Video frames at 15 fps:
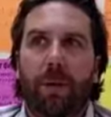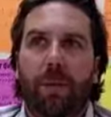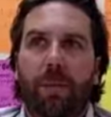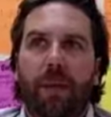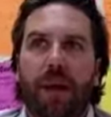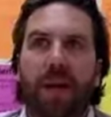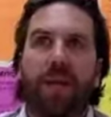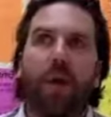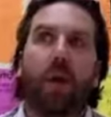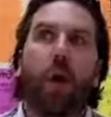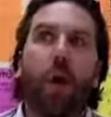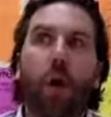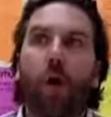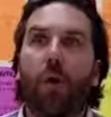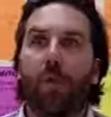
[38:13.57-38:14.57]
And the
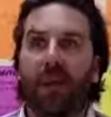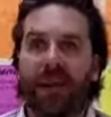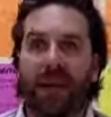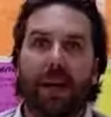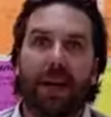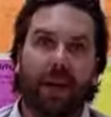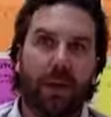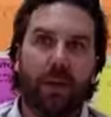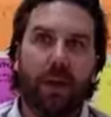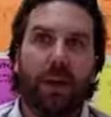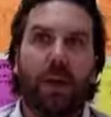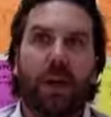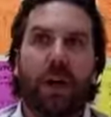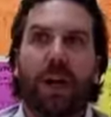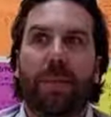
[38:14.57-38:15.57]
goal being, a
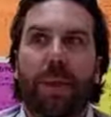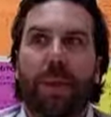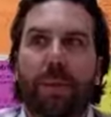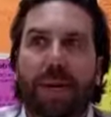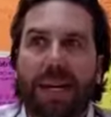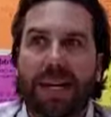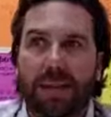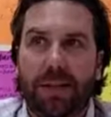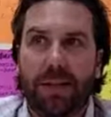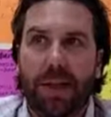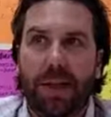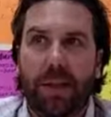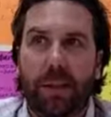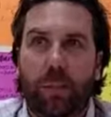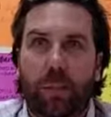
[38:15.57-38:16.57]
lot of people ask,
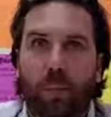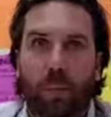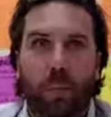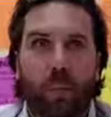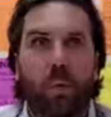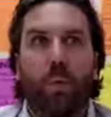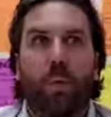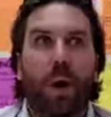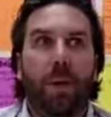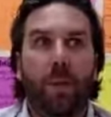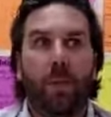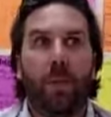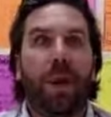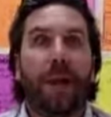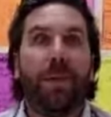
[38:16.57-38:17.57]
what
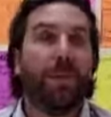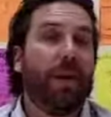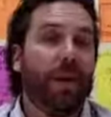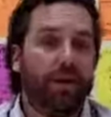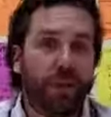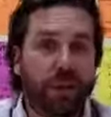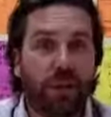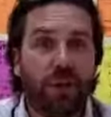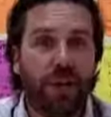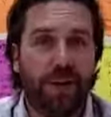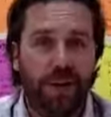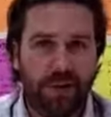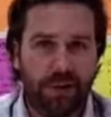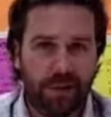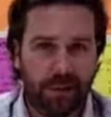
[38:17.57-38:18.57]
will I be ready for a job
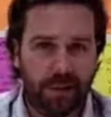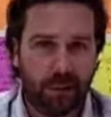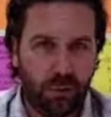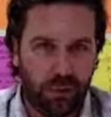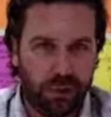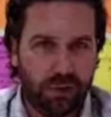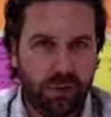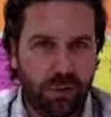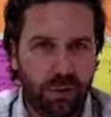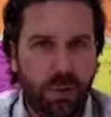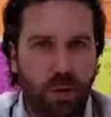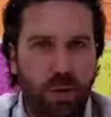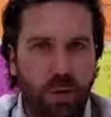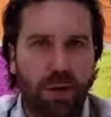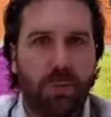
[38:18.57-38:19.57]
after this course?
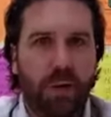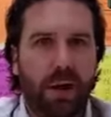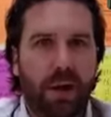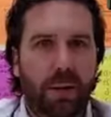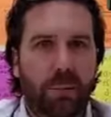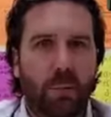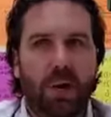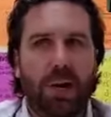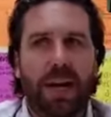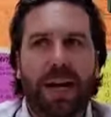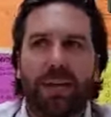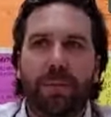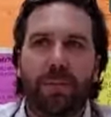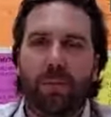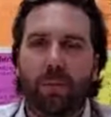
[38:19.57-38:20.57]
Or will I
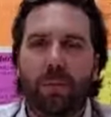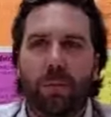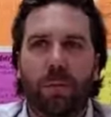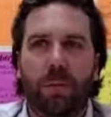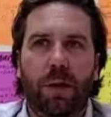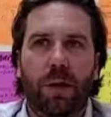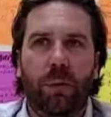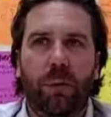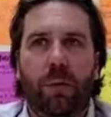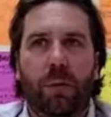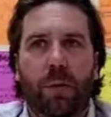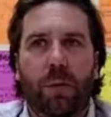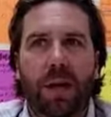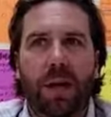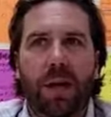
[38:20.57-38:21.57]

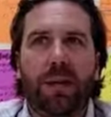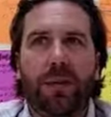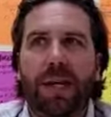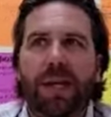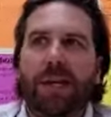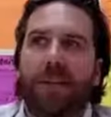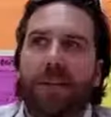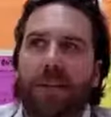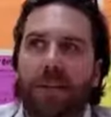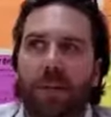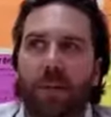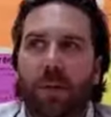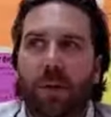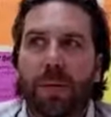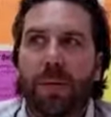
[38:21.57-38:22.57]
be ready,
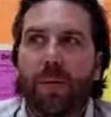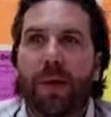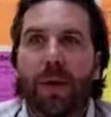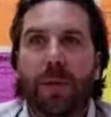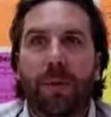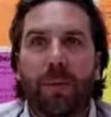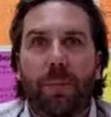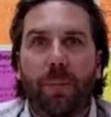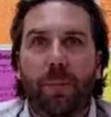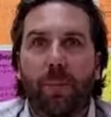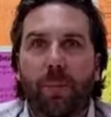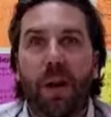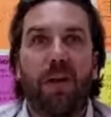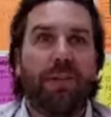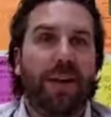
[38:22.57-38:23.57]
will I be
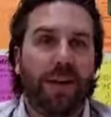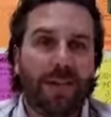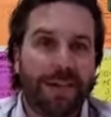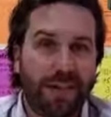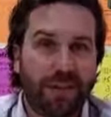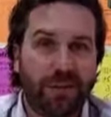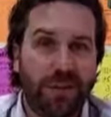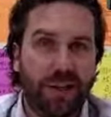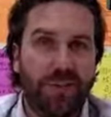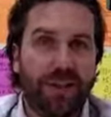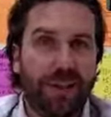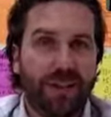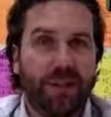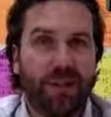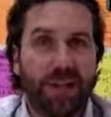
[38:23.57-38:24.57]
qualified as a chemical
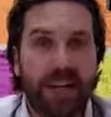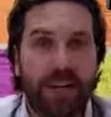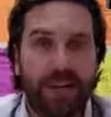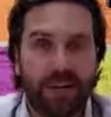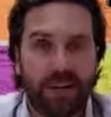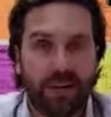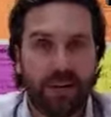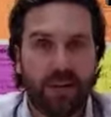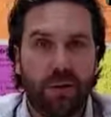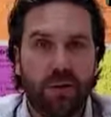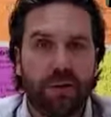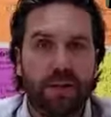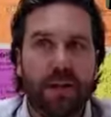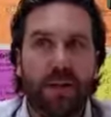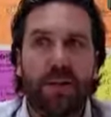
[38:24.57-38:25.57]
engineer after this
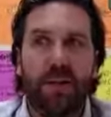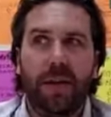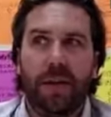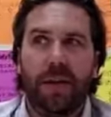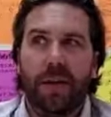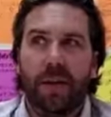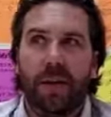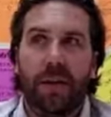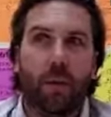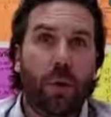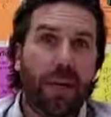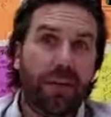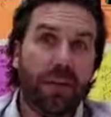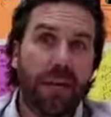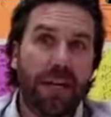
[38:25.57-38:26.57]
course? And the
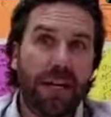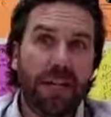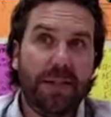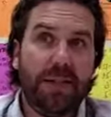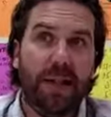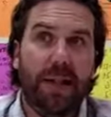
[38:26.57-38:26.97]
question is